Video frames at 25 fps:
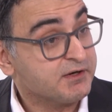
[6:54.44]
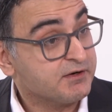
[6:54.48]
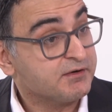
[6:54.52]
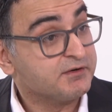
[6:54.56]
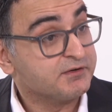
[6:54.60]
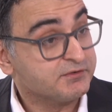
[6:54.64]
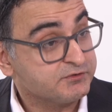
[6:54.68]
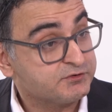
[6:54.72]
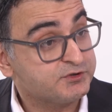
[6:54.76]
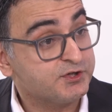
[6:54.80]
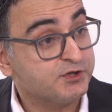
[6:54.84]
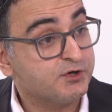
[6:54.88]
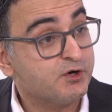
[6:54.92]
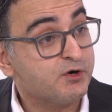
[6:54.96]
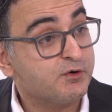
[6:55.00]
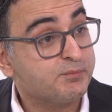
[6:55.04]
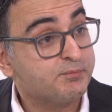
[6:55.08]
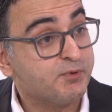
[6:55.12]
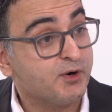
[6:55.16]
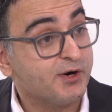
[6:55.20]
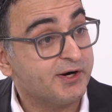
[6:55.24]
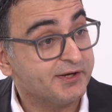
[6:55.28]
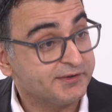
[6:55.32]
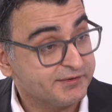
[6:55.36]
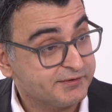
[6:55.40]
To your
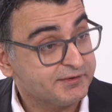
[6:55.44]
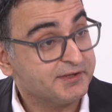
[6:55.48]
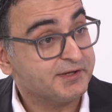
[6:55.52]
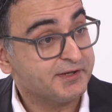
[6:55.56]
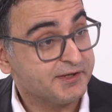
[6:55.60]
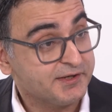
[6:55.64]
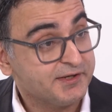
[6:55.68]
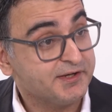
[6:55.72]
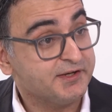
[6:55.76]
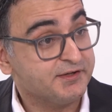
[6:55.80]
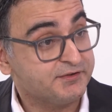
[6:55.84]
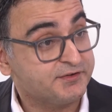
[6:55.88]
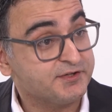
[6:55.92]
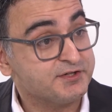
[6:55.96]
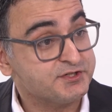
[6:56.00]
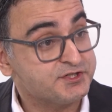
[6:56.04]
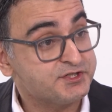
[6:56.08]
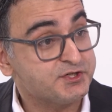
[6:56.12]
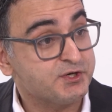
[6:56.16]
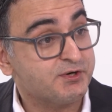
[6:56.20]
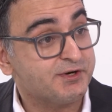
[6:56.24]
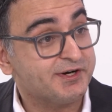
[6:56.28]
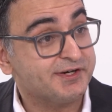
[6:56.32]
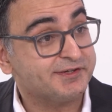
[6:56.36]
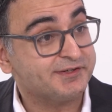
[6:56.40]
point, is
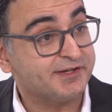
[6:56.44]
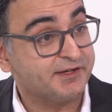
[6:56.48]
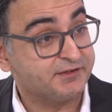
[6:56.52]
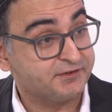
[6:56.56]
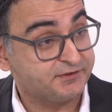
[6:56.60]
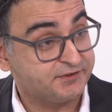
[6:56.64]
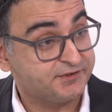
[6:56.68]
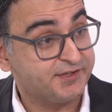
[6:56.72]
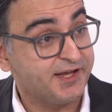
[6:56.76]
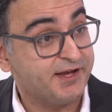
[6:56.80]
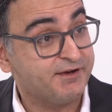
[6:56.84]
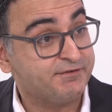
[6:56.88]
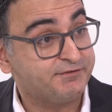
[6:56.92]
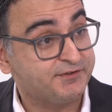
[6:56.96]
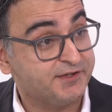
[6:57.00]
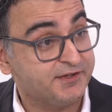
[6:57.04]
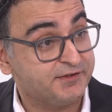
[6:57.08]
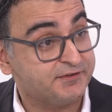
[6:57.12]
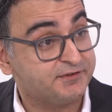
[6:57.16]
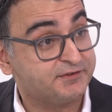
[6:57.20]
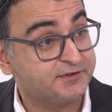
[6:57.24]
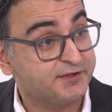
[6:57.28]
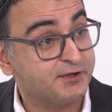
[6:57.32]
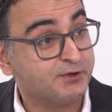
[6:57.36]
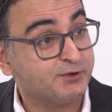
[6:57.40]
ensuring that safety
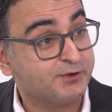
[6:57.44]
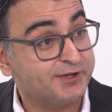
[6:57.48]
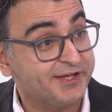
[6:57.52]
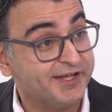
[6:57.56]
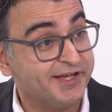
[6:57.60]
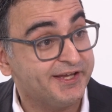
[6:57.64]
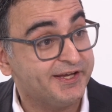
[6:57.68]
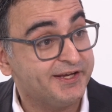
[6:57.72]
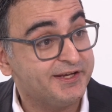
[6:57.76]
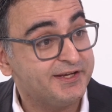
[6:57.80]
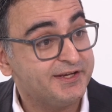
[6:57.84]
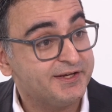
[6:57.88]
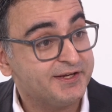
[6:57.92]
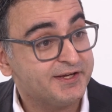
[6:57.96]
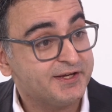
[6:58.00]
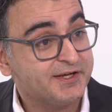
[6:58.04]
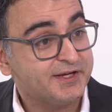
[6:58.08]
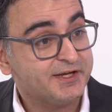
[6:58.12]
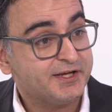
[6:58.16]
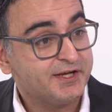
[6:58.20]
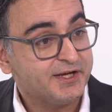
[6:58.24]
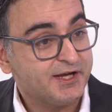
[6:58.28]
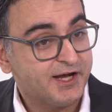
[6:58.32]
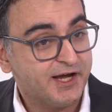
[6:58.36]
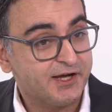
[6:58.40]
is still key,
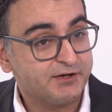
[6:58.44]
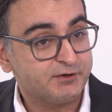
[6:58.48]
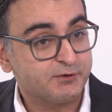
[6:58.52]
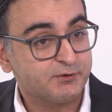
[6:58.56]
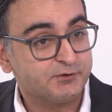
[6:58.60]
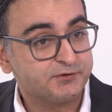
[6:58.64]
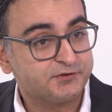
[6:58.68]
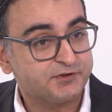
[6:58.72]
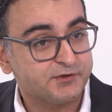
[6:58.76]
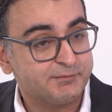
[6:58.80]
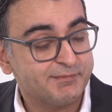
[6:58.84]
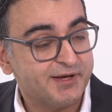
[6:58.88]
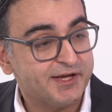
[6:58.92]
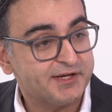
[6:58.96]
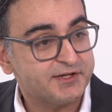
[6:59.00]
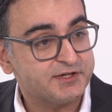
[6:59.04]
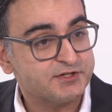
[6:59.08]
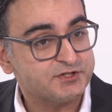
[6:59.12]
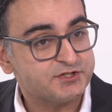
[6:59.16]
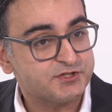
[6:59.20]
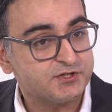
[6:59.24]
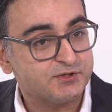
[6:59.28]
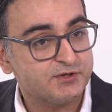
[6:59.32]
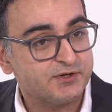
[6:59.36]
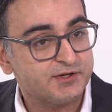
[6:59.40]
and also making
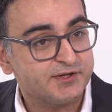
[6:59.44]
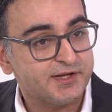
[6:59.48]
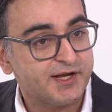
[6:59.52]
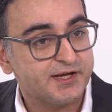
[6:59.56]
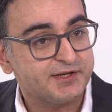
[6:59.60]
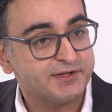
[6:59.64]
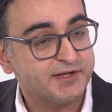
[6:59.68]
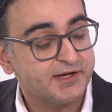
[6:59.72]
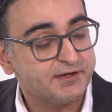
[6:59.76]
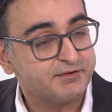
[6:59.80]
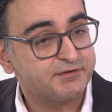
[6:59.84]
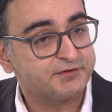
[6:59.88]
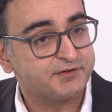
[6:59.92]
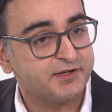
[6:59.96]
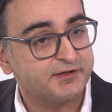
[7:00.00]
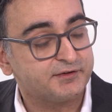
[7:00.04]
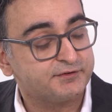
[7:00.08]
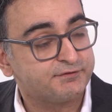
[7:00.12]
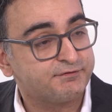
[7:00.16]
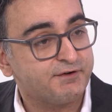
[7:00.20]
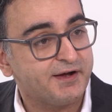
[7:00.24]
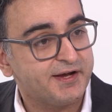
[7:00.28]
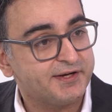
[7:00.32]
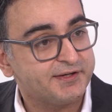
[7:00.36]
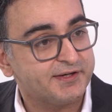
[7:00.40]
sure that they're
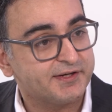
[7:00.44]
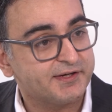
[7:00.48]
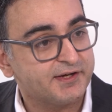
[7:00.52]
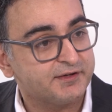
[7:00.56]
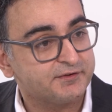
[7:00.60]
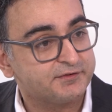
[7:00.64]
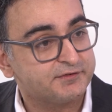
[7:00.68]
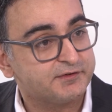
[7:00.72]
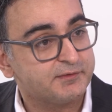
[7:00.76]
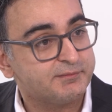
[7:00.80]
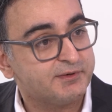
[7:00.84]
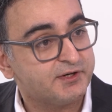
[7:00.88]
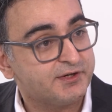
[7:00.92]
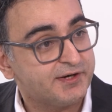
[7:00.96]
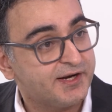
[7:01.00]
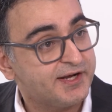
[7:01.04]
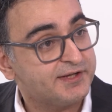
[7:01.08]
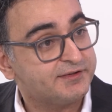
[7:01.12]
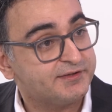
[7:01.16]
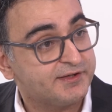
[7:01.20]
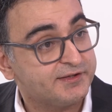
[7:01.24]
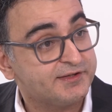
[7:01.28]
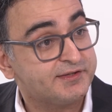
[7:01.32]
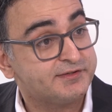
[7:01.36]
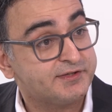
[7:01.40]
satisfying the customer
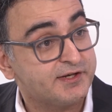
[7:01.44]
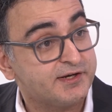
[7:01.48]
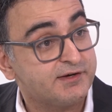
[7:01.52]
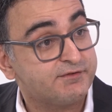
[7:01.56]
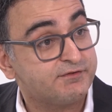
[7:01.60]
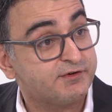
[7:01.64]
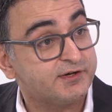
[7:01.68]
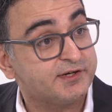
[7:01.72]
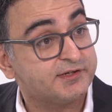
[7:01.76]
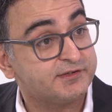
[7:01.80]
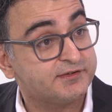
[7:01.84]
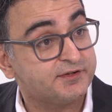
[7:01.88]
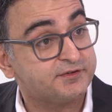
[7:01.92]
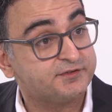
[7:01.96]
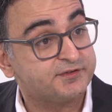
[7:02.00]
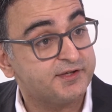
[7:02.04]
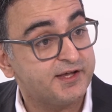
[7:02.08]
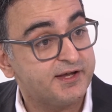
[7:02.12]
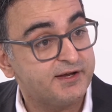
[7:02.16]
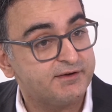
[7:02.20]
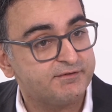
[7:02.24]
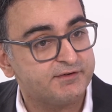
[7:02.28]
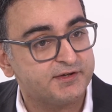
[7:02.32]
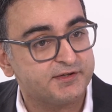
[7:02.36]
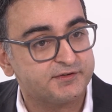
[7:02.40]
and delivering the
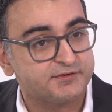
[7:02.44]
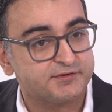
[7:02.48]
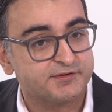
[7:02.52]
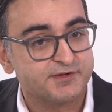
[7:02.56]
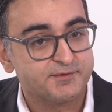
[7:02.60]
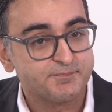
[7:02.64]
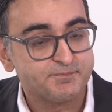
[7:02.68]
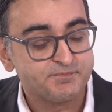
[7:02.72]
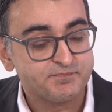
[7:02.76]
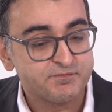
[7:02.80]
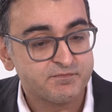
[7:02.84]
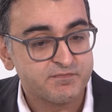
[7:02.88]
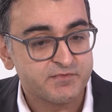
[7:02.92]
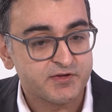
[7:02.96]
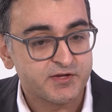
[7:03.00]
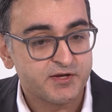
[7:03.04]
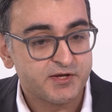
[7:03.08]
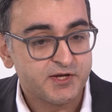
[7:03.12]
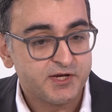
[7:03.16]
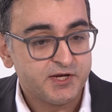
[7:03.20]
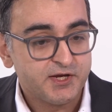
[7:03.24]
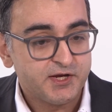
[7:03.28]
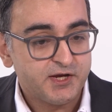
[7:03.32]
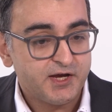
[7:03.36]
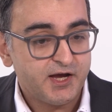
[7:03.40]
service.
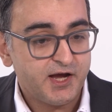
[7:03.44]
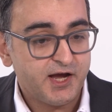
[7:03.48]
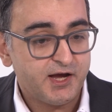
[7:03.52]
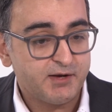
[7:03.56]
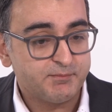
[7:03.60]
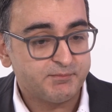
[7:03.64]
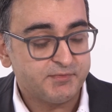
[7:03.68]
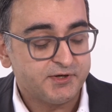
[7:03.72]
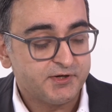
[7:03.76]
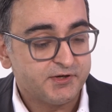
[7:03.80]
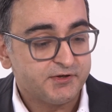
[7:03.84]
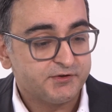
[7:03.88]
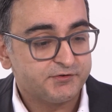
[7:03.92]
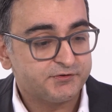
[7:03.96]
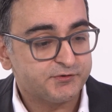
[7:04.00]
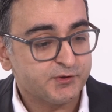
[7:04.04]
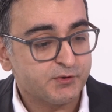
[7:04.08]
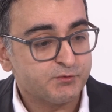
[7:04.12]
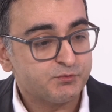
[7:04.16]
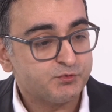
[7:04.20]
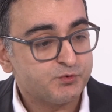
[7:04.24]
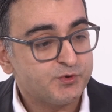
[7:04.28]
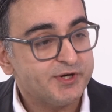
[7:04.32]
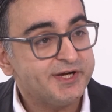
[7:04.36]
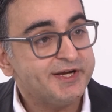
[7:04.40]
So
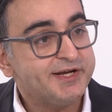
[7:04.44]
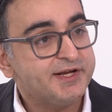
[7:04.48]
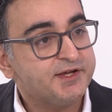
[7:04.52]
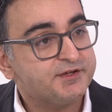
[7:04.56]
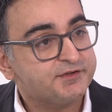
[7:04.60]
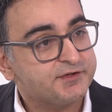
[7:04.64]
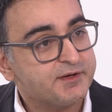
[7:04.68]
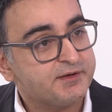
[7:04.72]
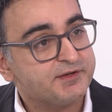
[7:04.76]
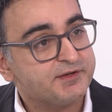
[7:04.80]
really it's